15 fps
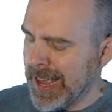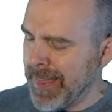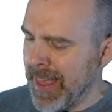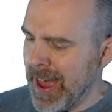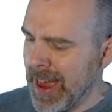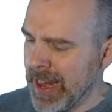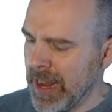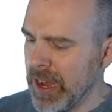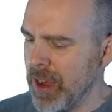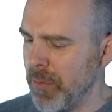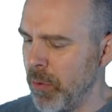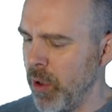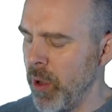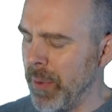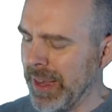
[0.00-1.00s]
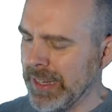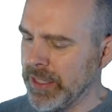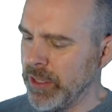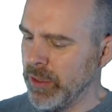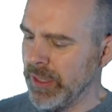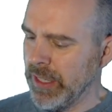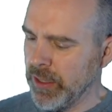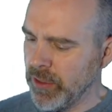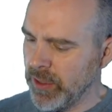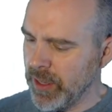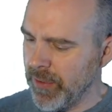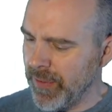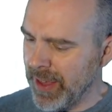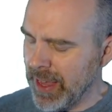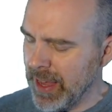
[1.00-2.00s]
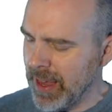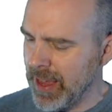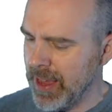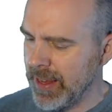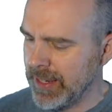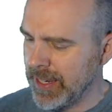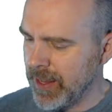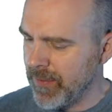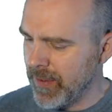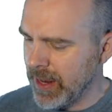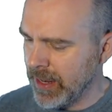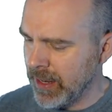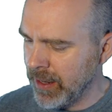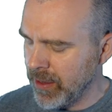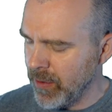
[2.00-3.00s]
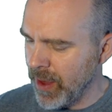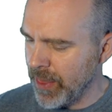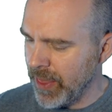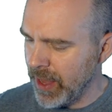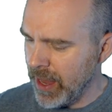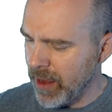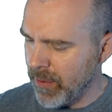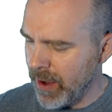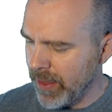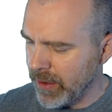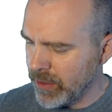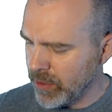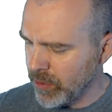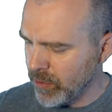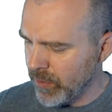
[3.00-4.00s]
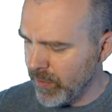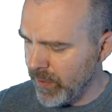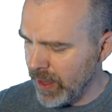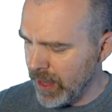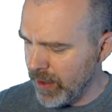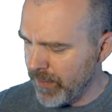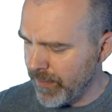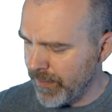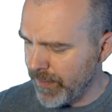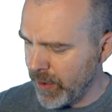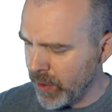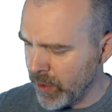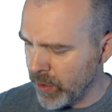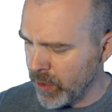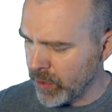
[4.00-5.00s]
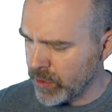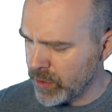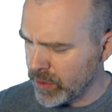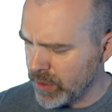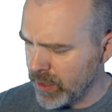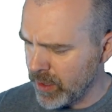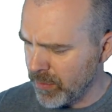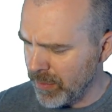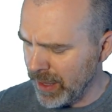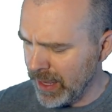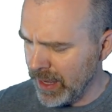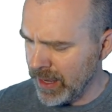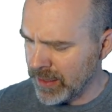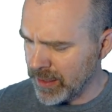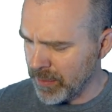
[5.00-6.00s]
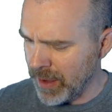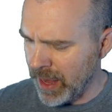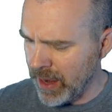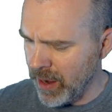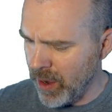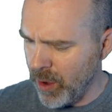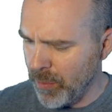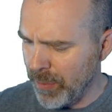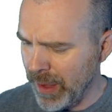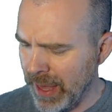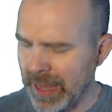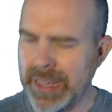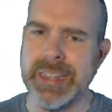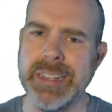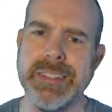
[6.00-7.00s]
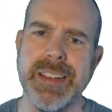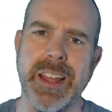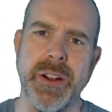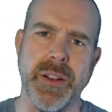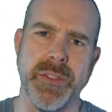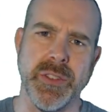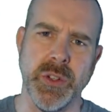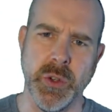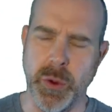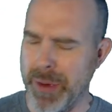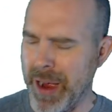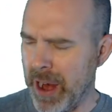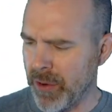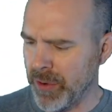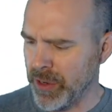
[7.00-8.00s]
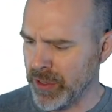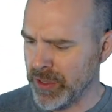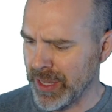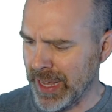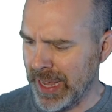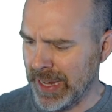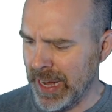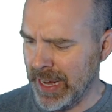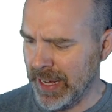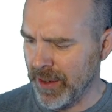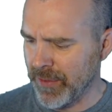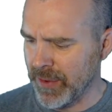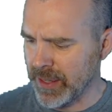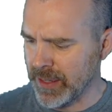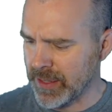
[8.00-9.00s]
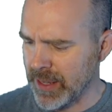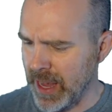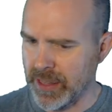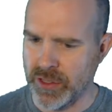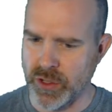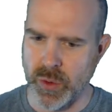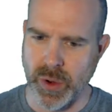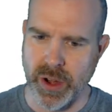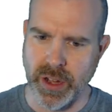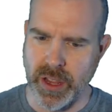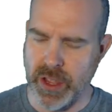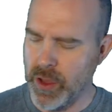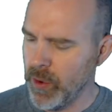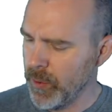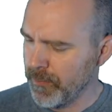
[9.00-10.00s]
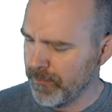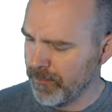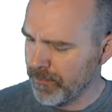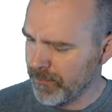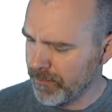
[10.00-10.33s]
And then, boy, we can do du dv, dv du. I think I'd rather do v first because I'm kind of hoping I don't have to do a power reducing identity for the sine squared u.